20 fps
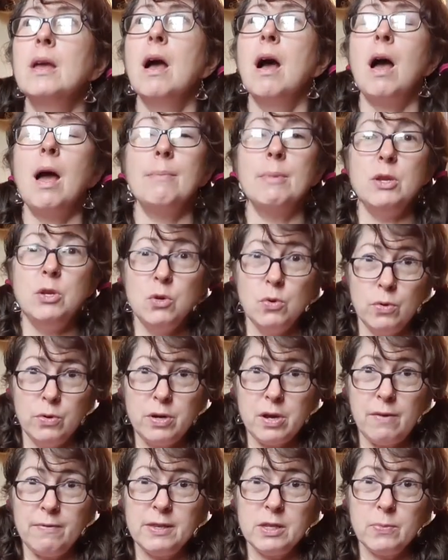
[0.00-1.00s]
I'm a new
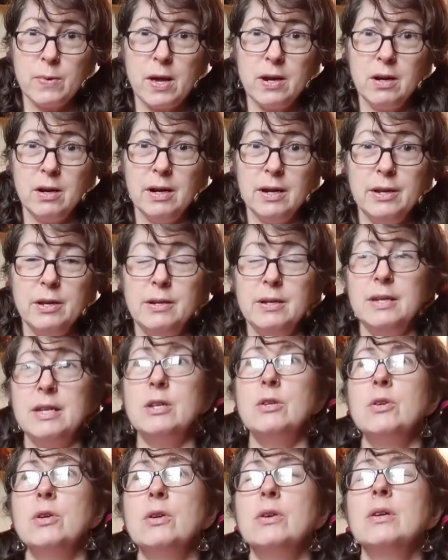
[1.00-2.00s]
enough sweater
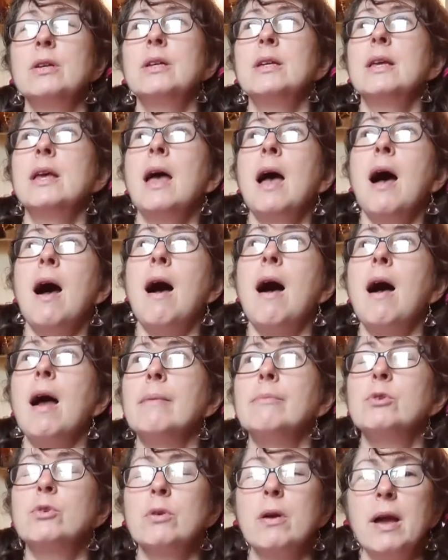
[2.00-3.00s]
knitter.
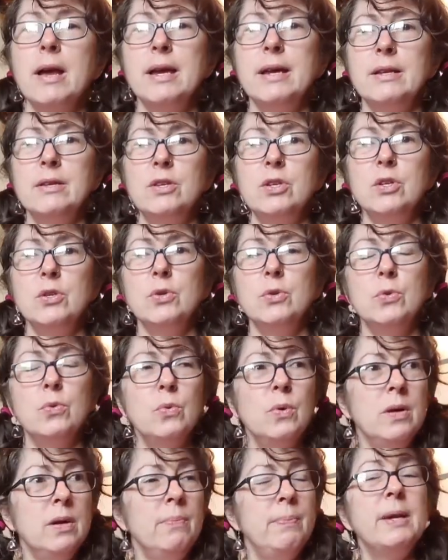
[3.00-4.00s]
I'm trying
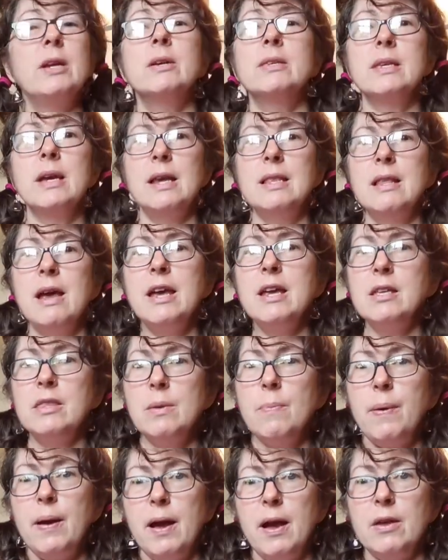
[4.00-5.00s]
to, because I like the
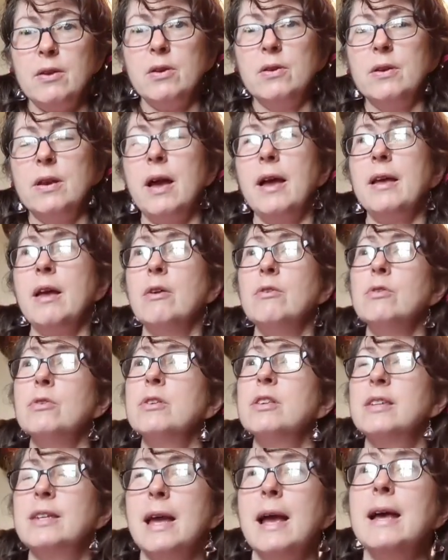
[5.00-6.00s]
pattern, I
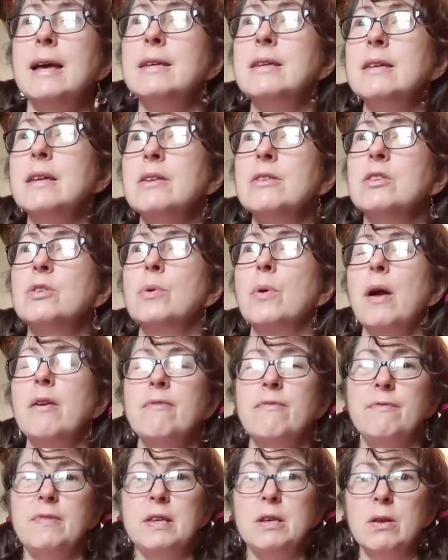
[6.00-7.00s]
understand it, so I
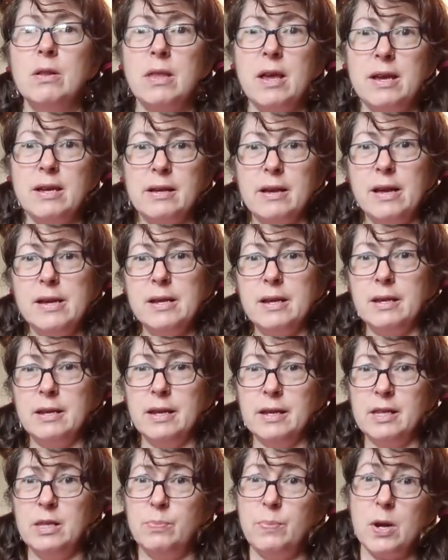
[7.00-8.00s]
feel like I can
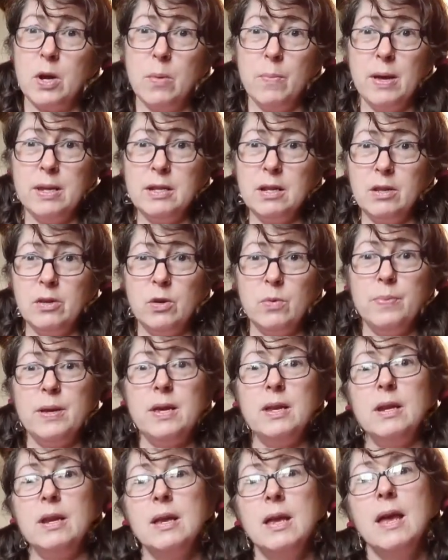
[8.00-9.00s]
experiment a little
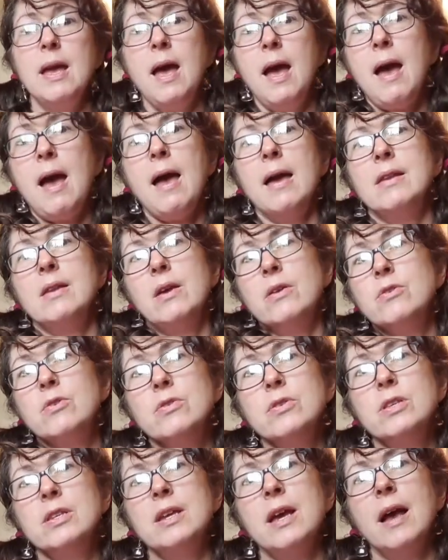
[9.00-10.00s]
bit and
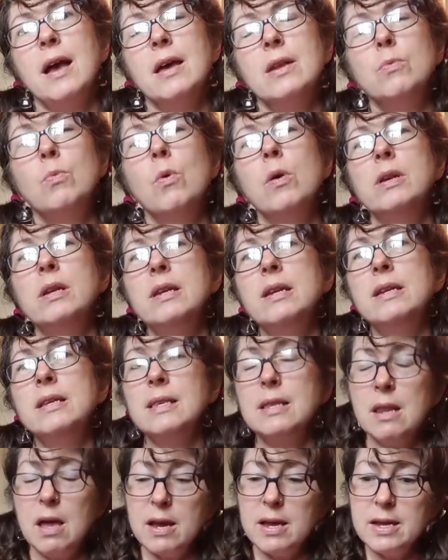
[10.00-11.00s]
understand what it is
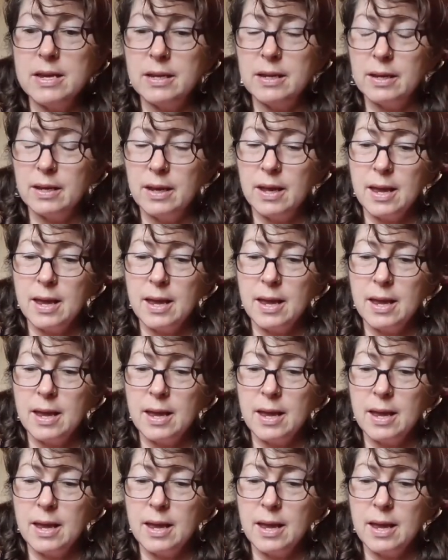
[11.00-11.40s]
like